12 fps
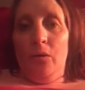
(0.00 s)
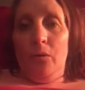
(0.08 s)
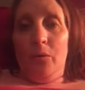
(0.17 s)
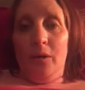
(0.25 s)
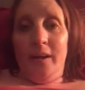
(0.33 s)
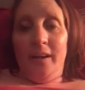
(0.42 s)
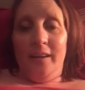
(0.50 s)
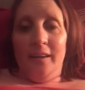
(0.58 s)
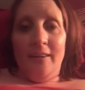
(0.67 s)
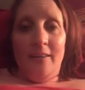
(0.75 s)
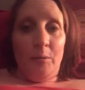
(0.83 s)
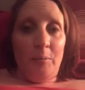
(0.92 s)

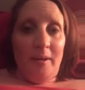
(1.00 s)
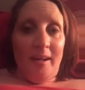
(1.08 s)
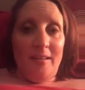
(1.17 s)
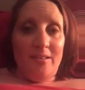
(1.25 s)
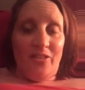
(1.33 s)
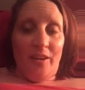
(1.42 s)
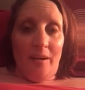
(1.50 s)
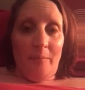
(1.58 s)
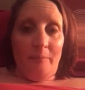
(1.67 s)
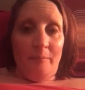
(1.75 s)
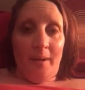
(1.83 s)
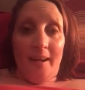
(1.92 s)
Or there would be kids
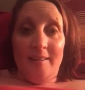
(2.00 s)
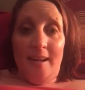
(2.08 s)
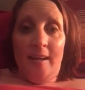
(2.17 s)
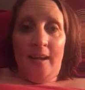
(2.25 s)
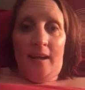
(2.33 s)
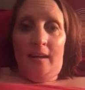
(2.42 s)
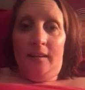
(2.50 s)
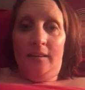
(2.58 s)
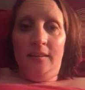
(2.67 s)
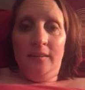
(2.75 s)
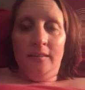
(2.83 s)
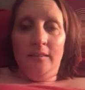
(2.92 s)
from my daycare